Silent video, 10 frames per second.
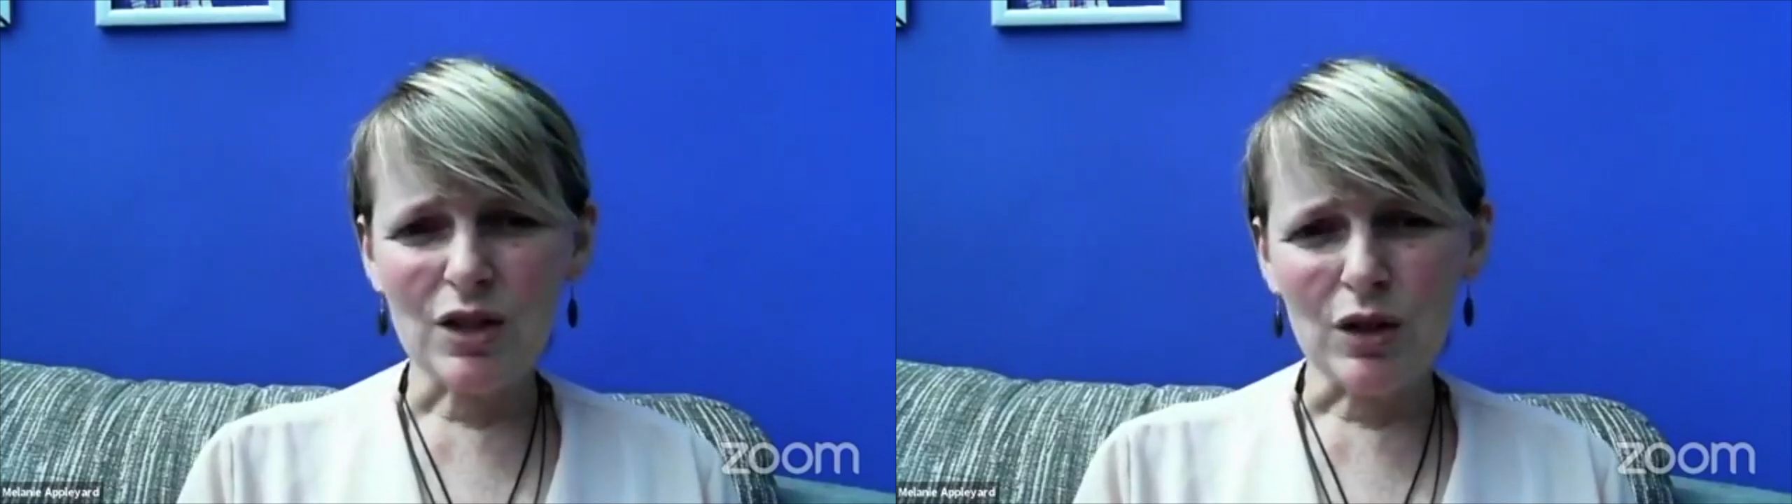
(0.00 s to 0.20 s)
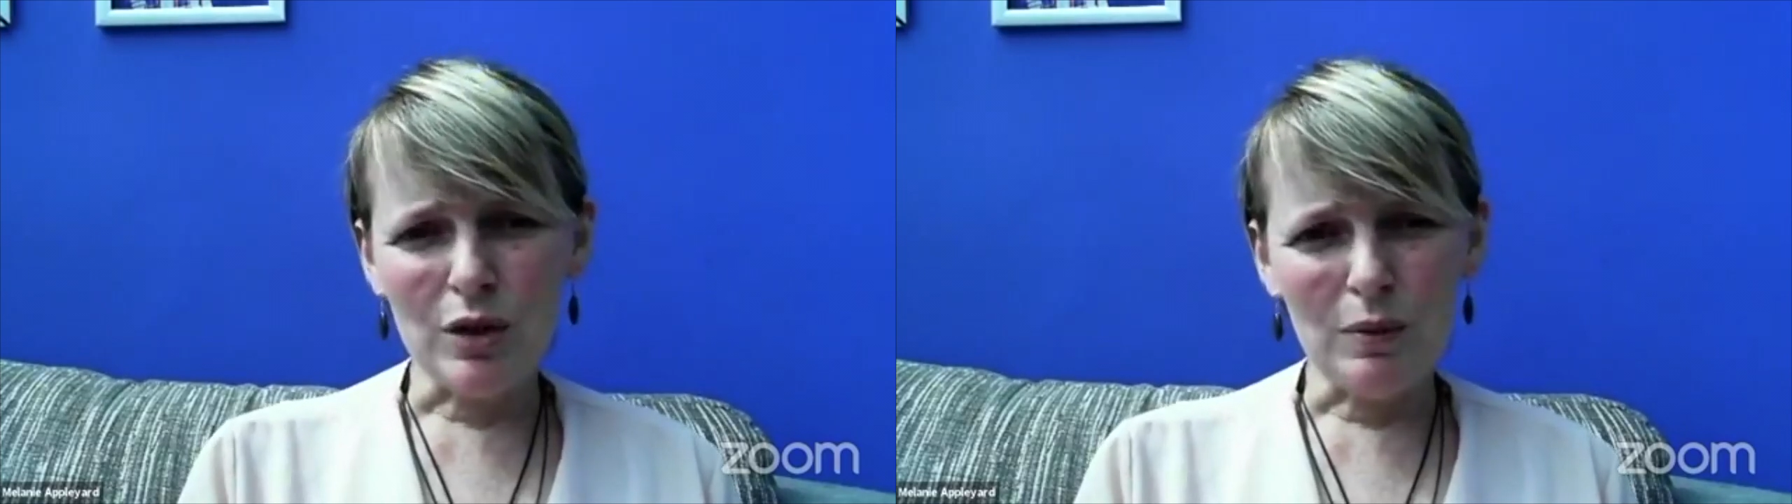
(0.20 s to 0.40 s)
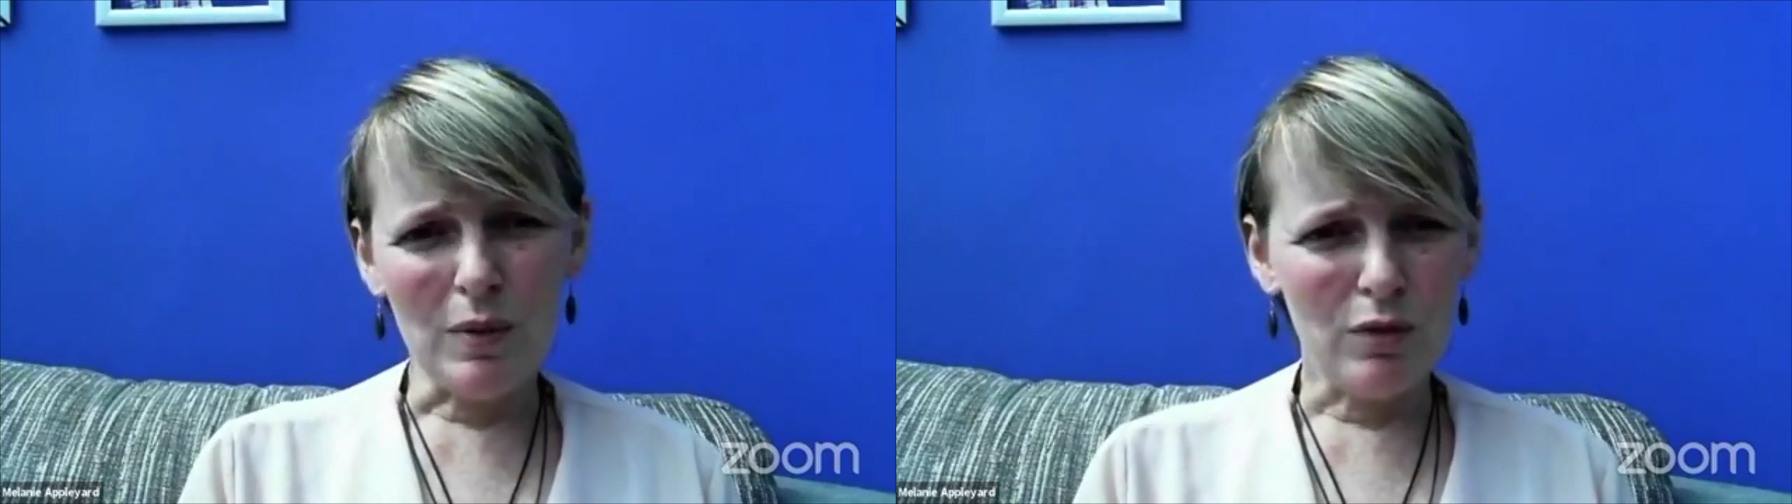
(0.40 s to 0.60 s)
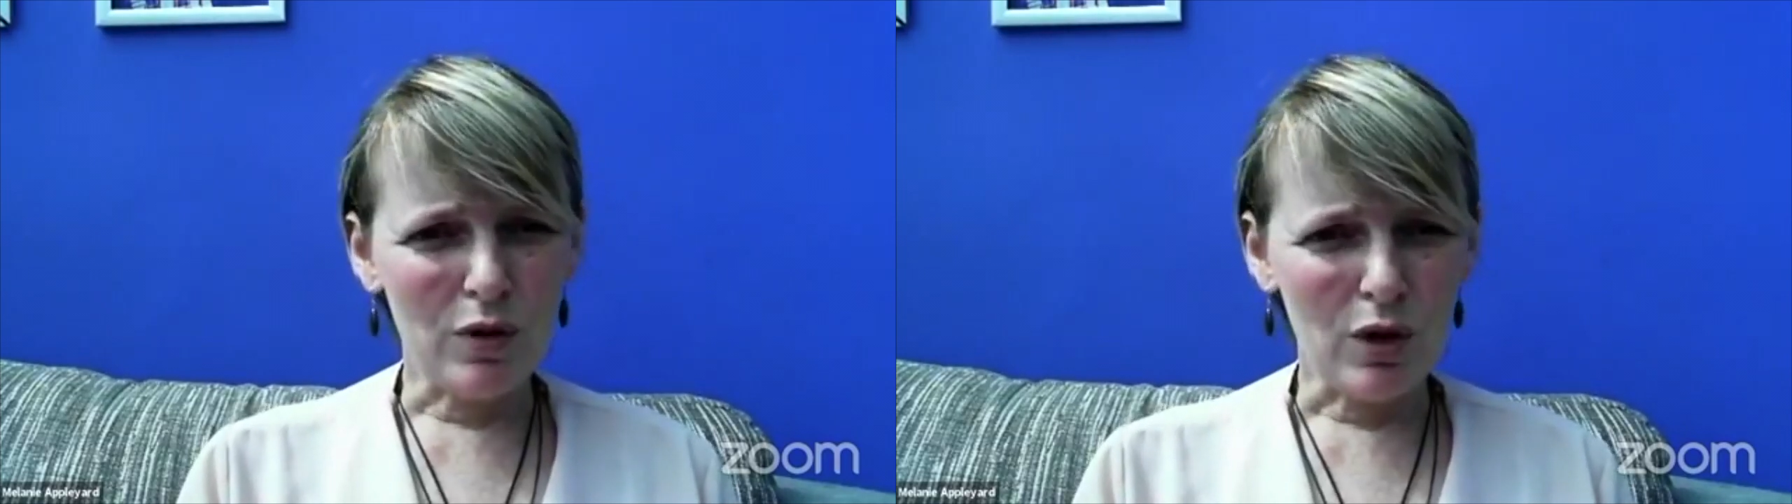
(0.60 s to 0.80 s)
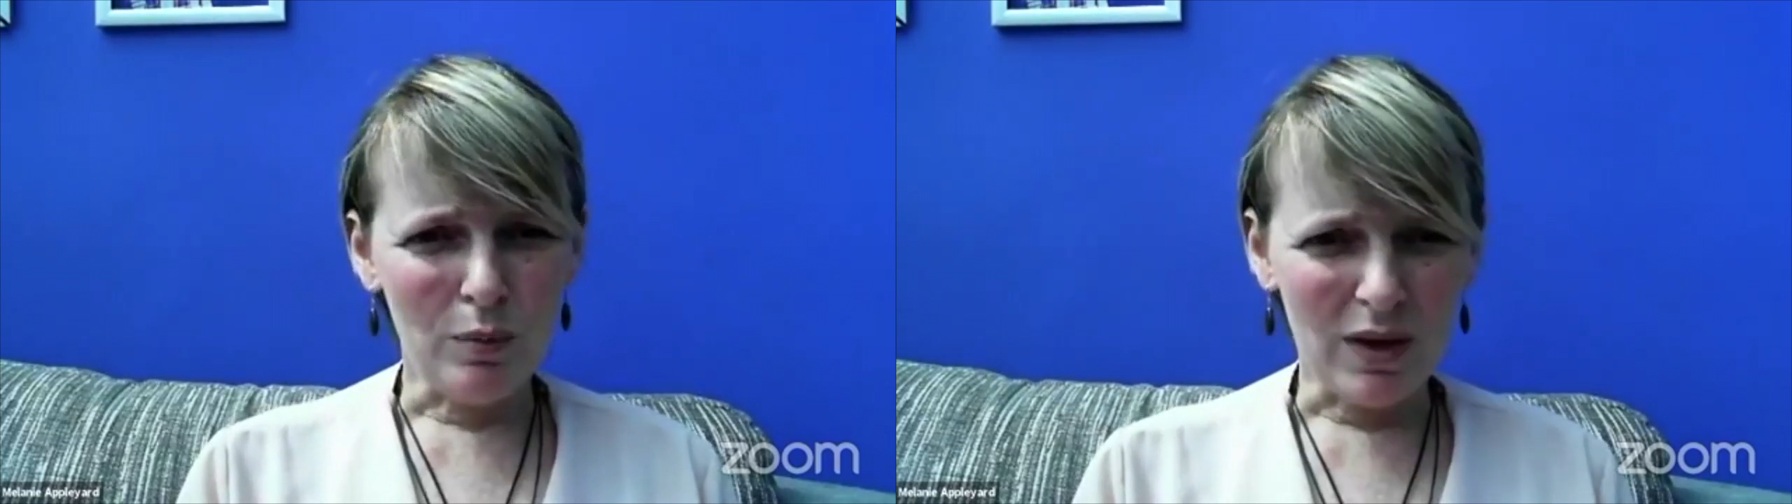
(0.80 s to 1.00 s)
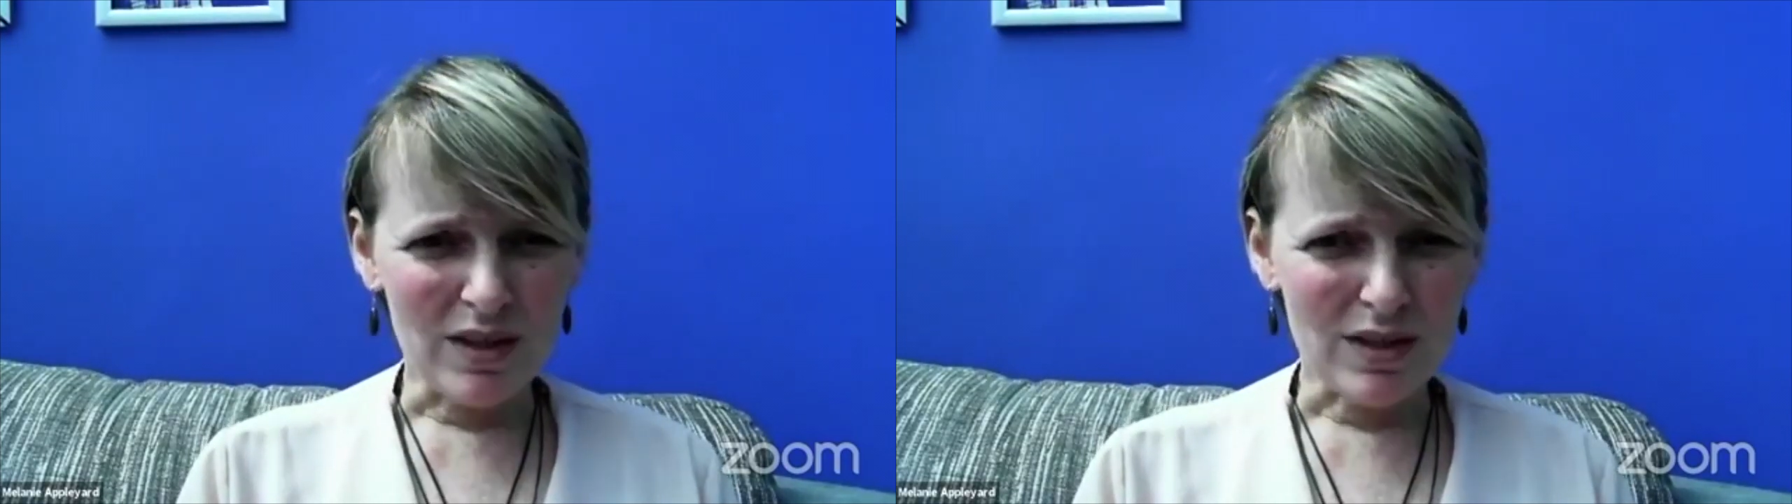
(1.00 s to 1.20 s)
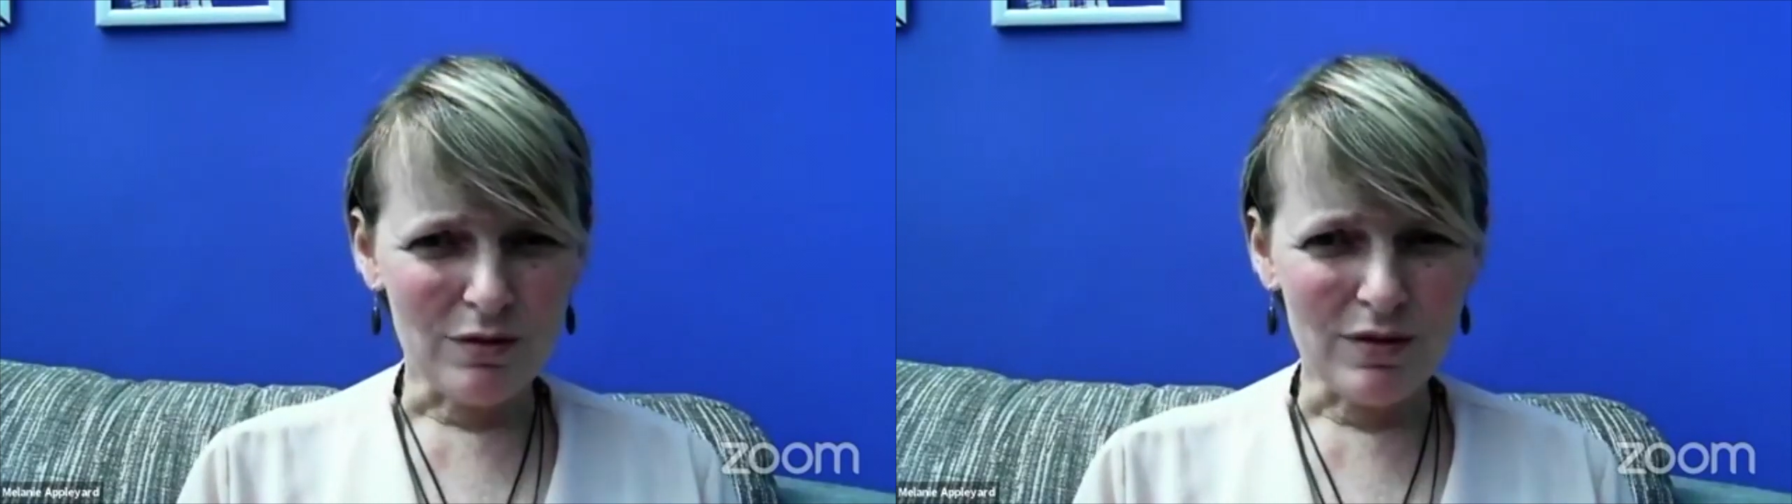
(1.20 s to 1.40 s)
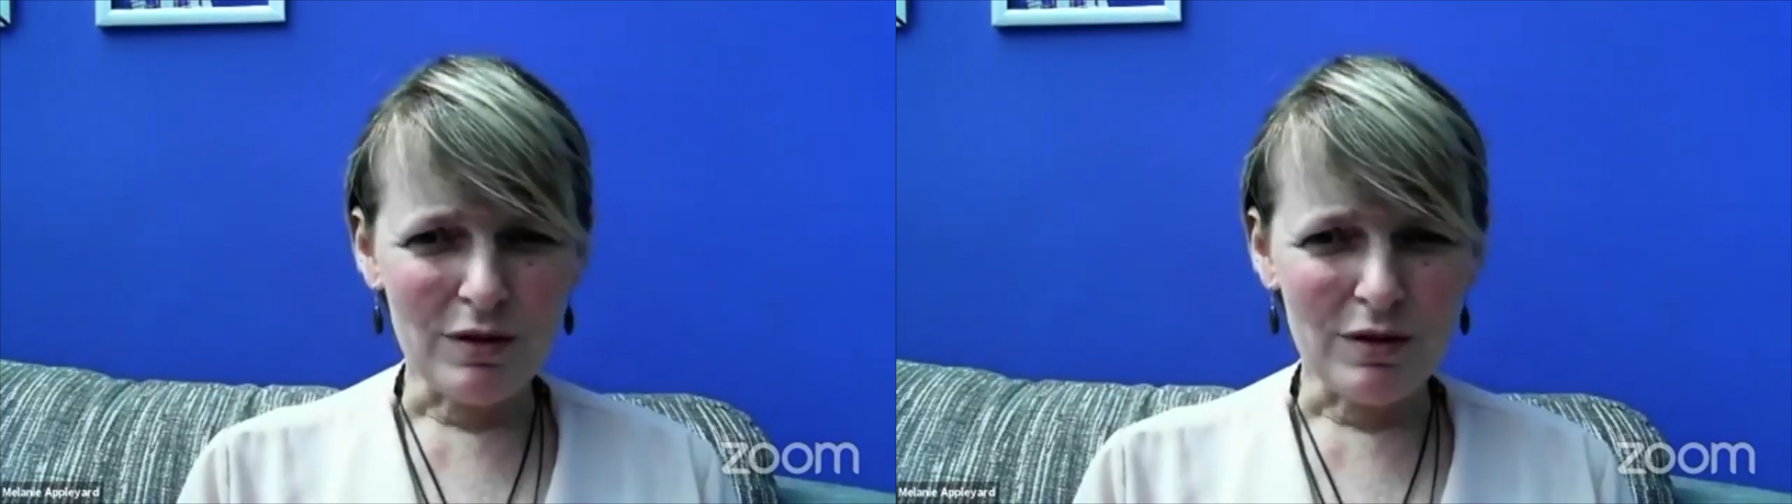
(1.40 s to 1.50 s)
to overcome lots of